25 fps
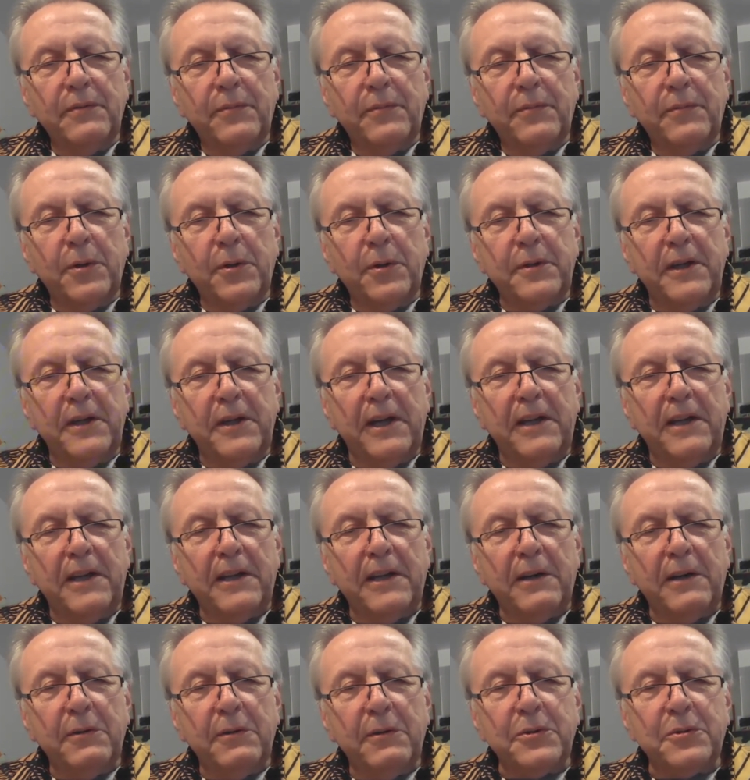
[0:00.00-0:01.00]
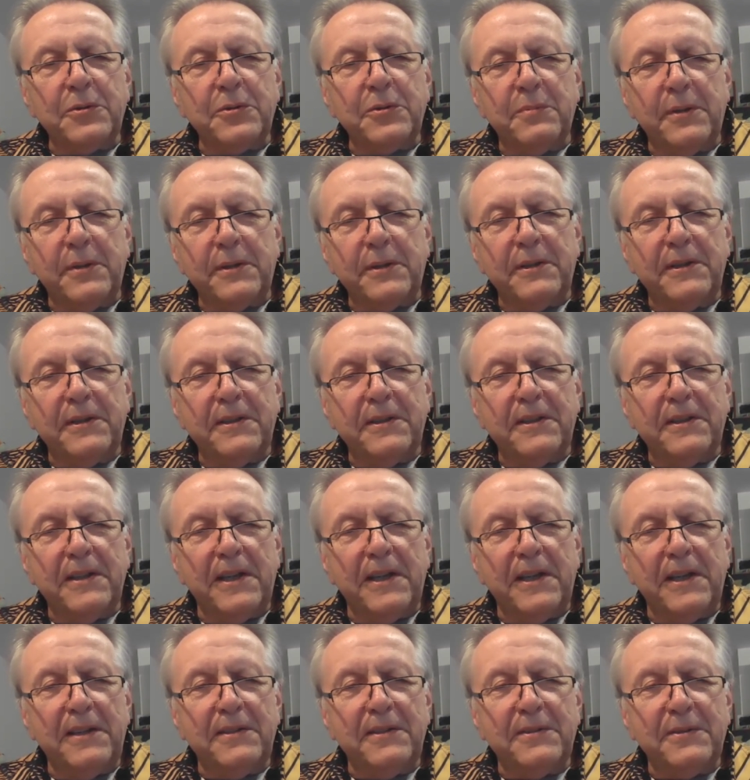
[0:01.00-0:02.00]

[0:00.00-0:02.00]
48 hours working day.